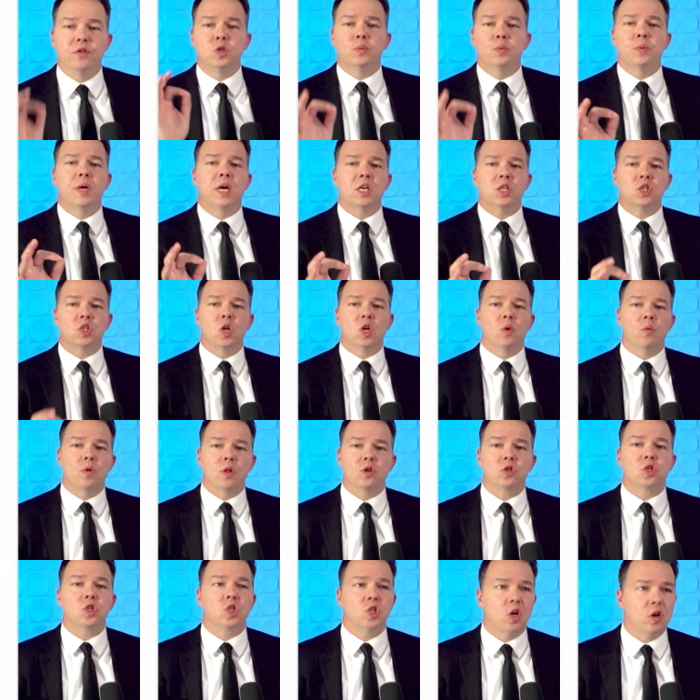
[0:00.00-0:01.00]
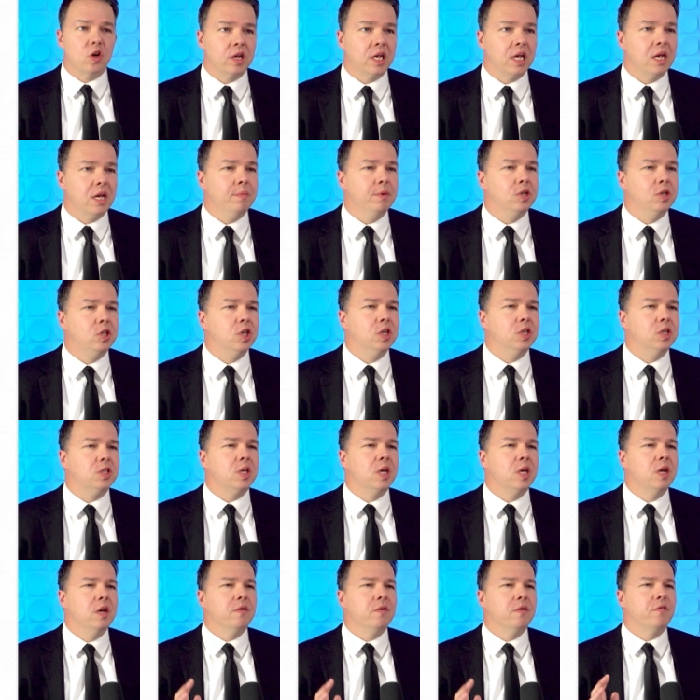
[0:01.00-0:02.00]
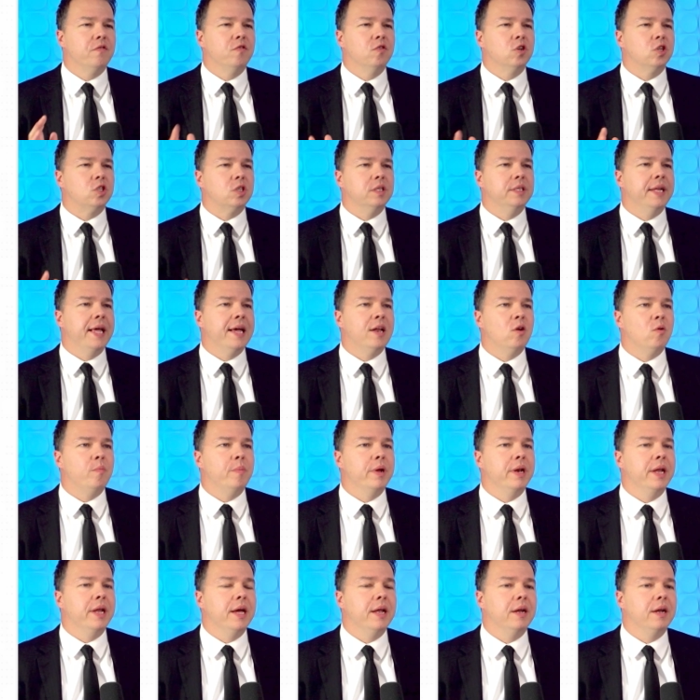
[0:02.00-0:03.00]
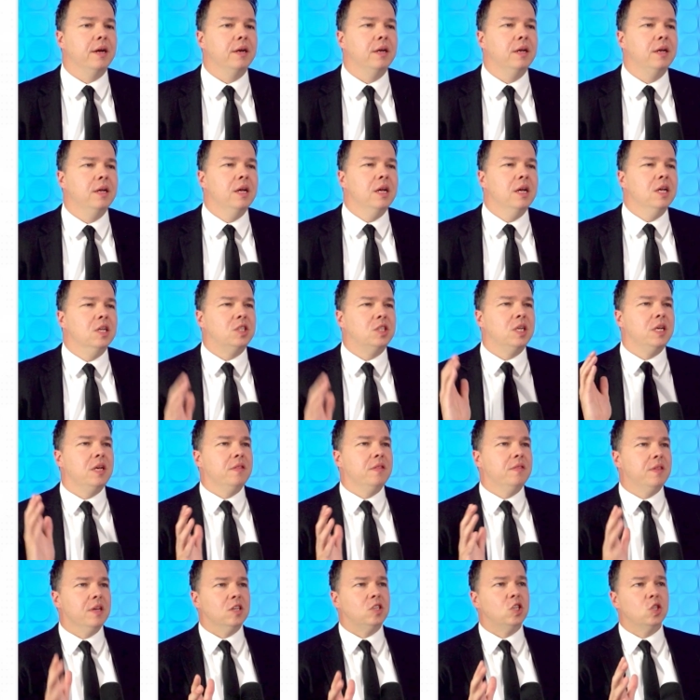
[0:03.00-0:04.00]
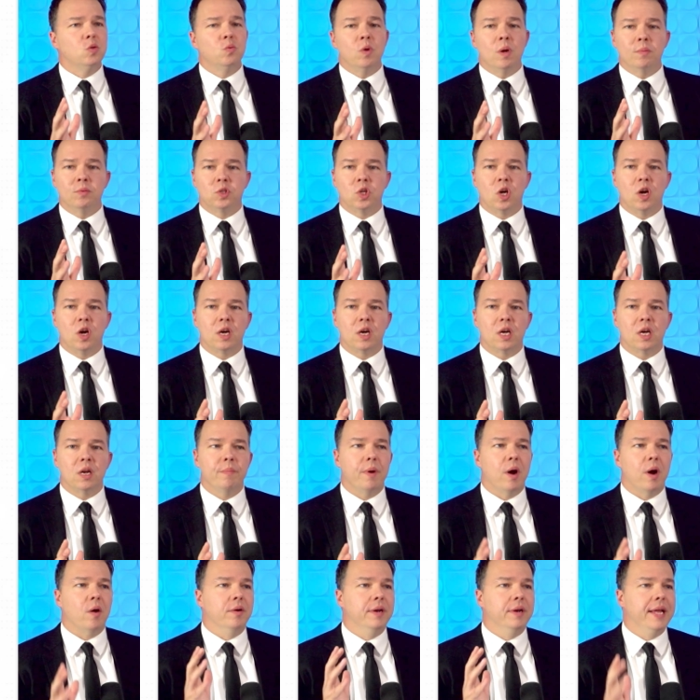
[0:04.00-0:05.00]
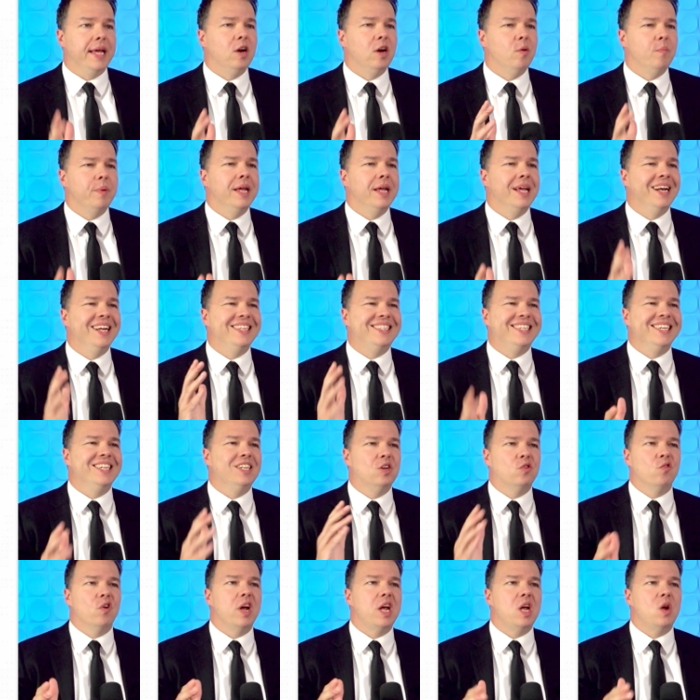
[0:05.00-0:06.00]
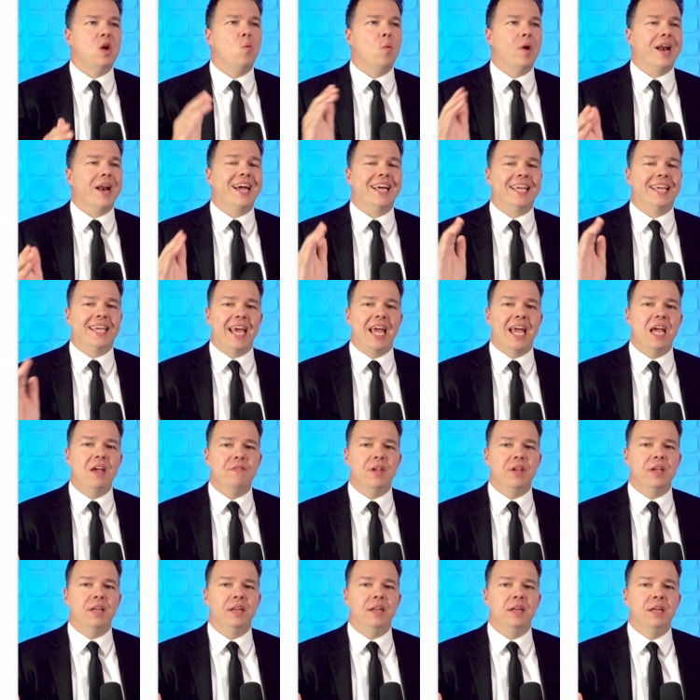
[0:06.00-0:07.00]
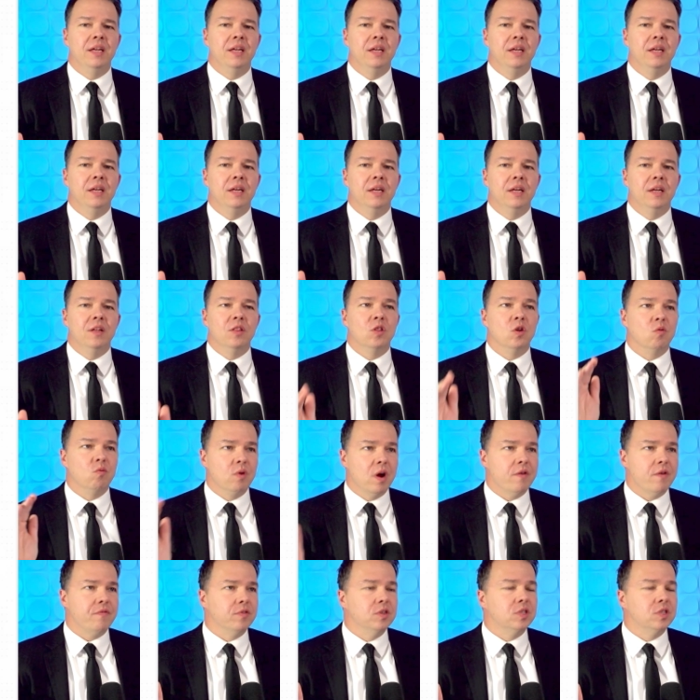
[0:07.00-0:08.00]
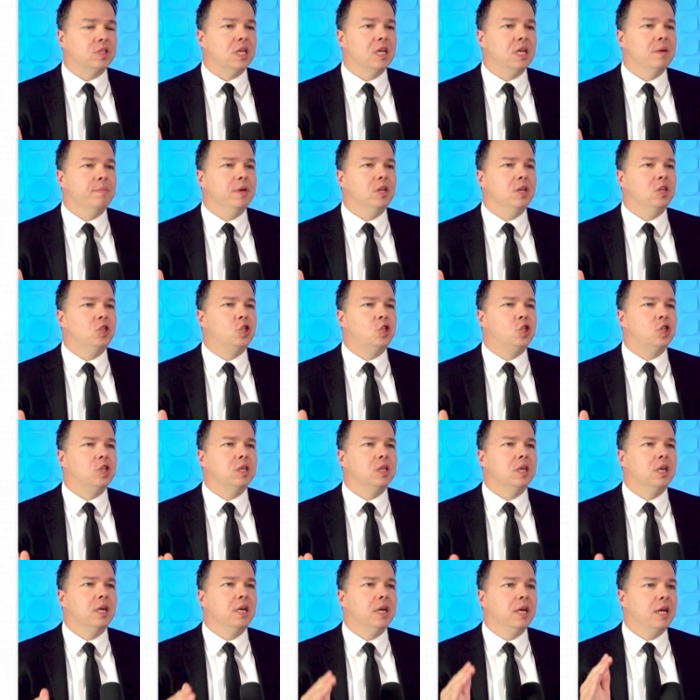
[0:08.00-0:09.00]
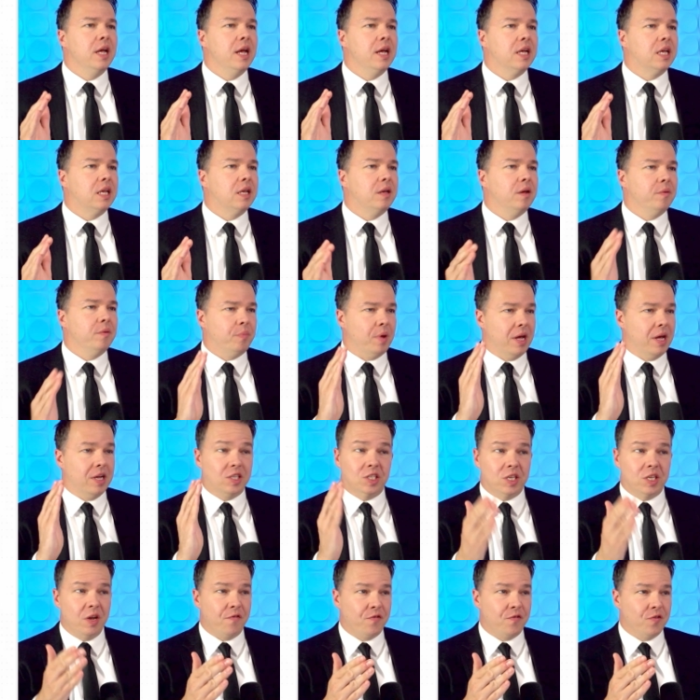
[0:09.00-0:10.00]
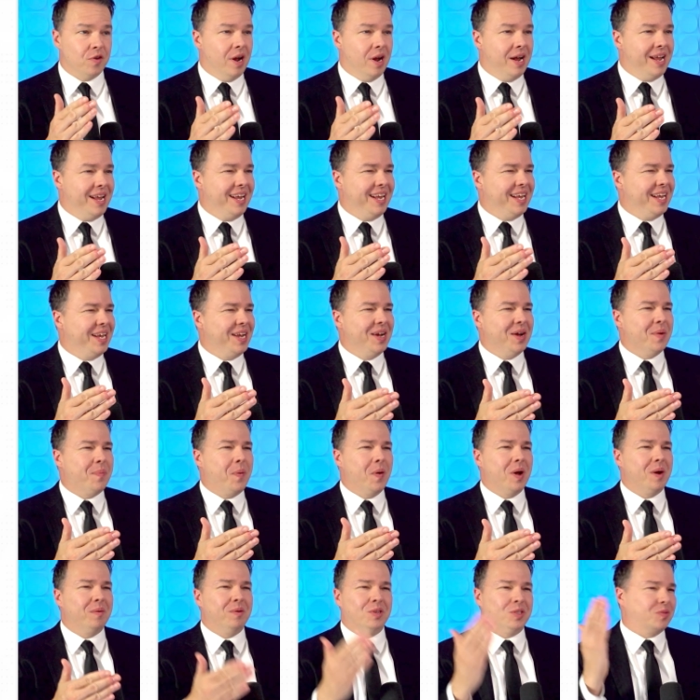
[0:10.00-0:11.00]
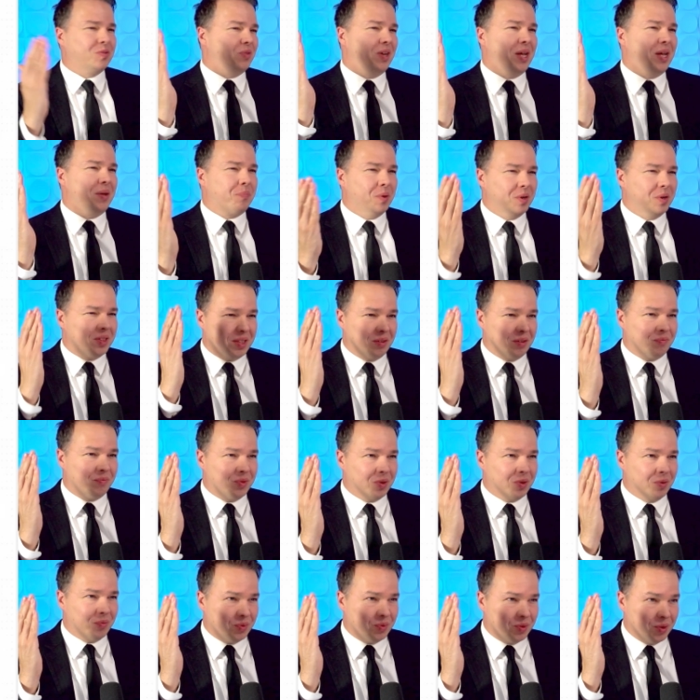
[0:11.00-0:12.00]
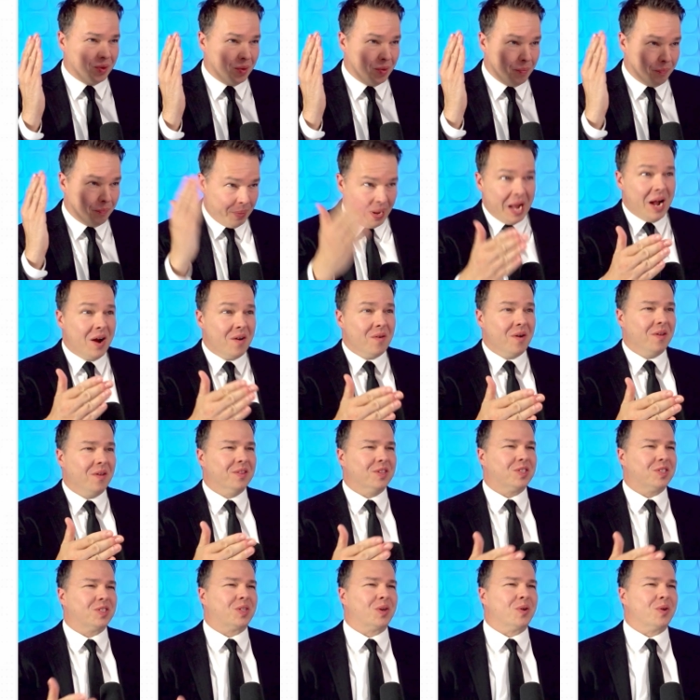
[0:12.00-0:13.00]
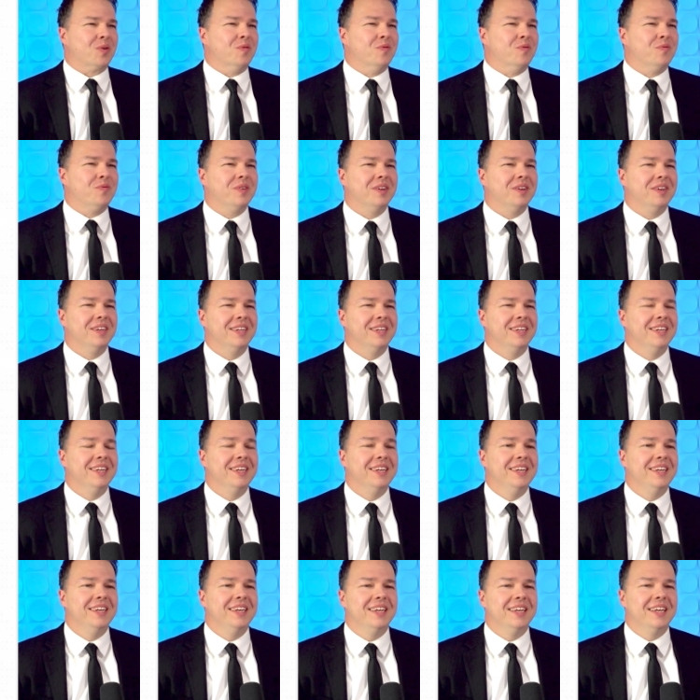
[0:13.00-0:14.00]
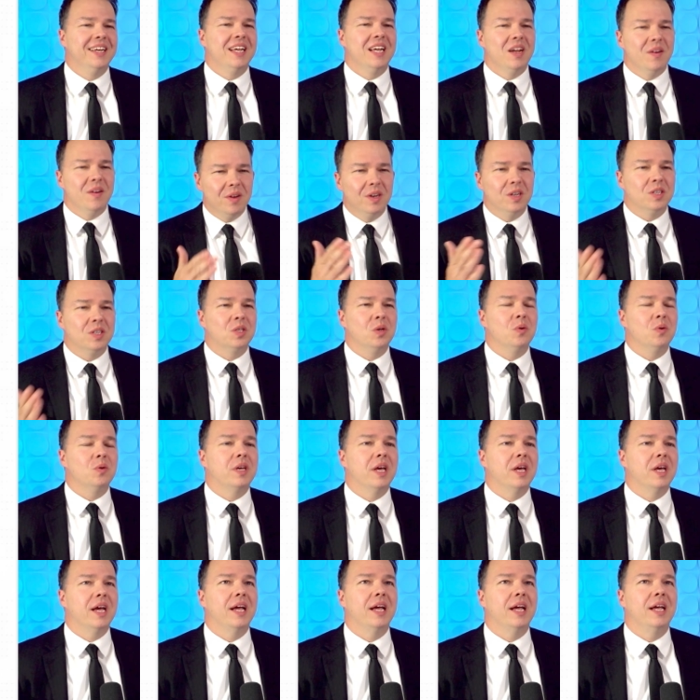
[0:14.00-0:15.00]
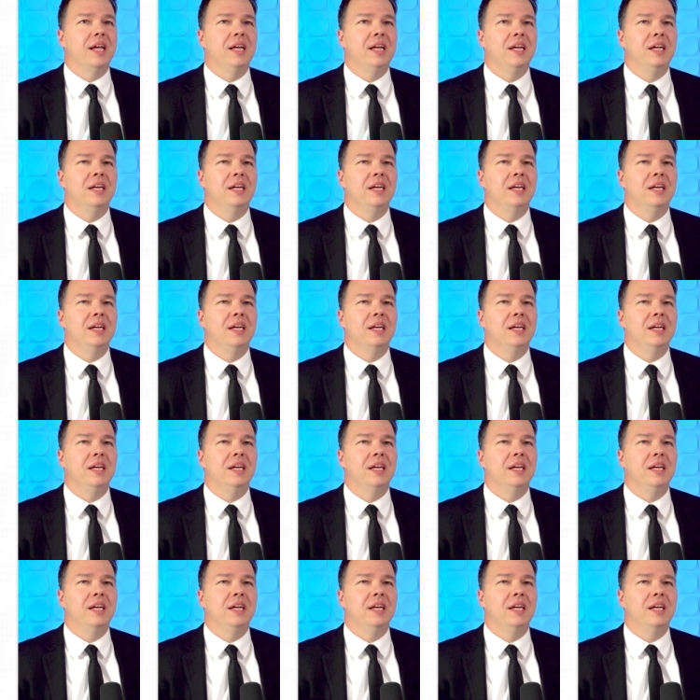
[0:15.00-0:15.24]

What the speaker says: we gotta start with our starting images. First, Nano Banana. See, this is what I'm talking about. Nano Banana did great when I gave it the reference image, except for it put the bear on the stove. Here it looks okay.